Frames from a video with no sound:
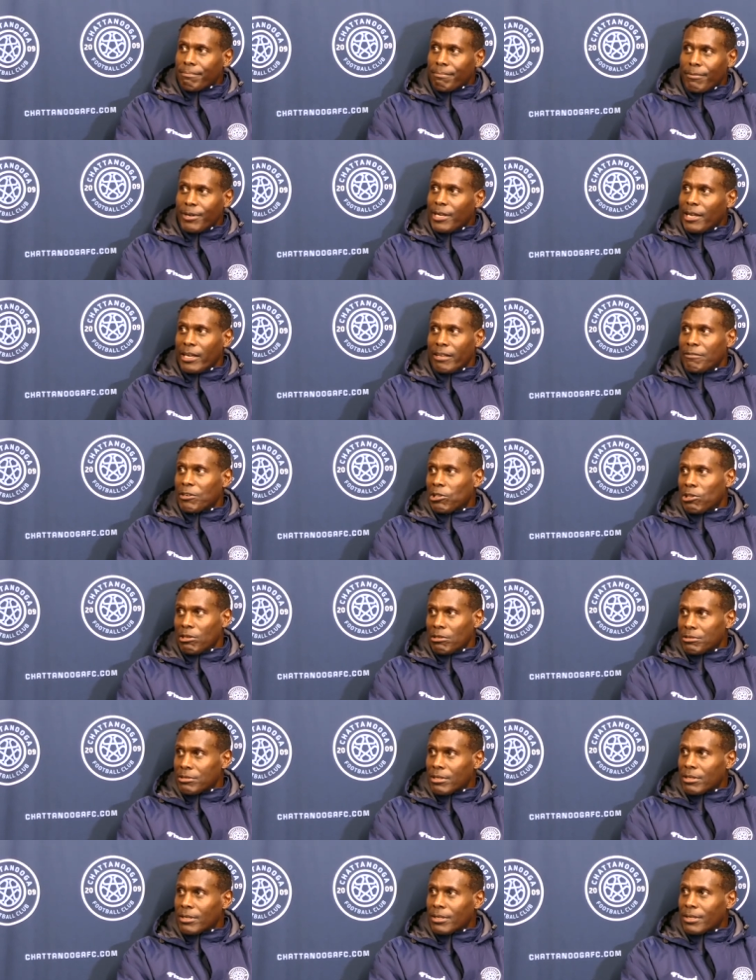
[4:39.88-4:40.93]
We're not even
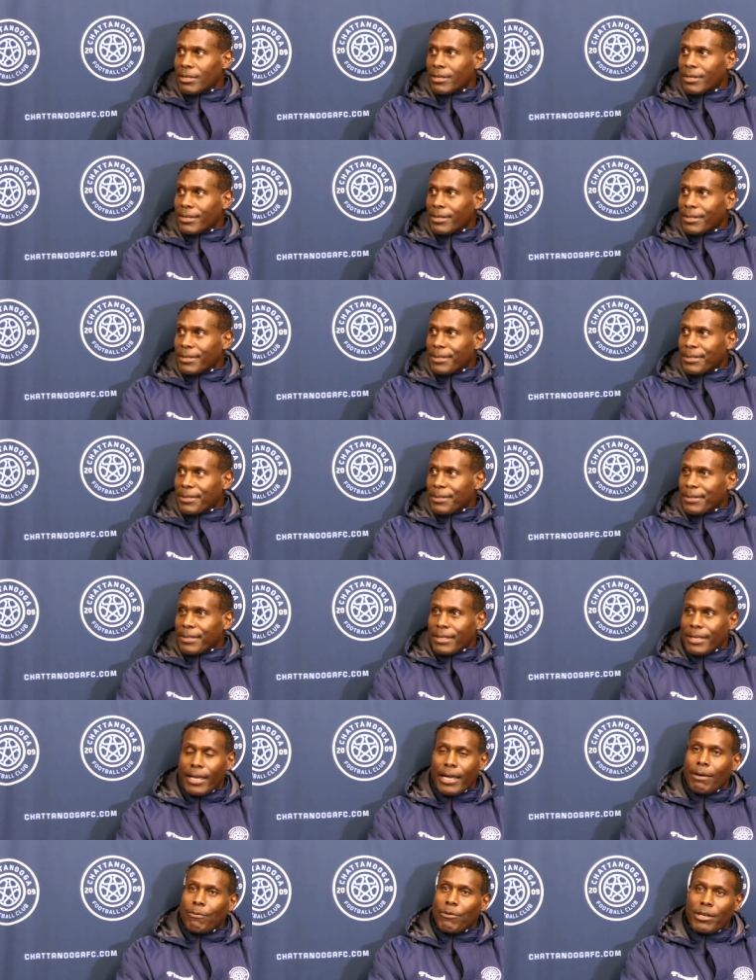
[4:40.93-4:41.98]
close.
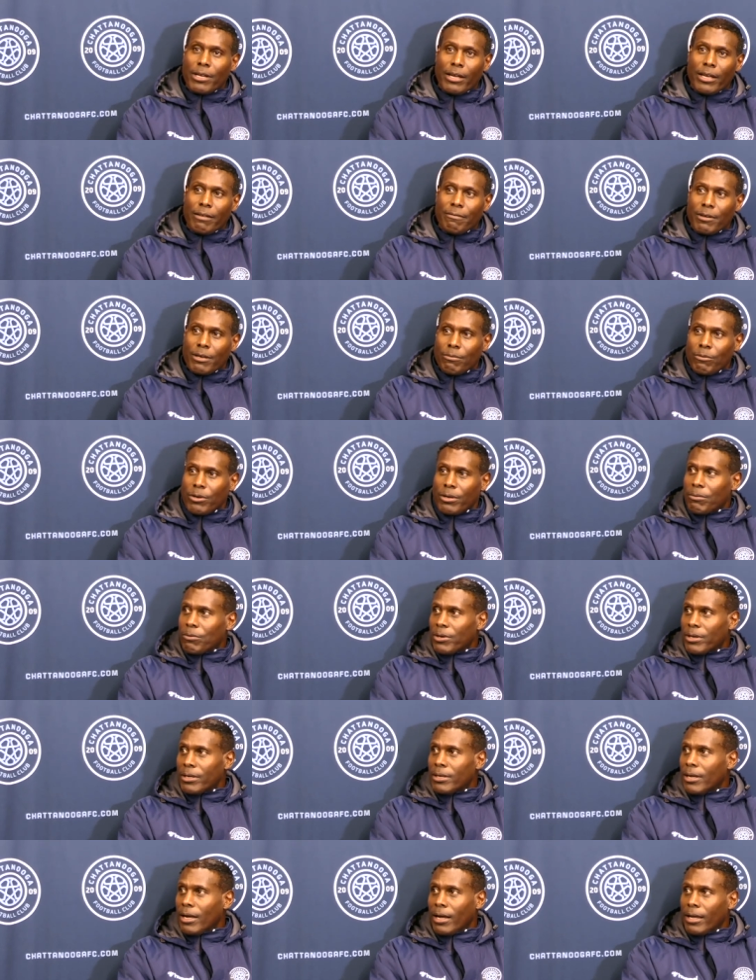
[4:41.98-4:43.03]
Yeah,
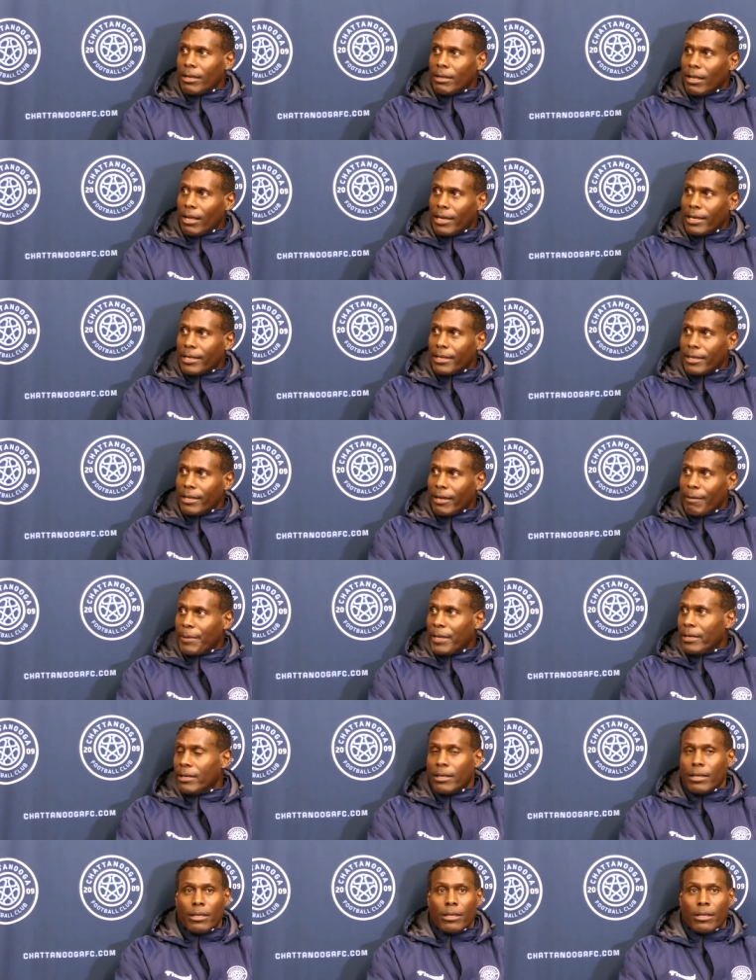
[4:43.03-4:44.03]
we're not like, I mean,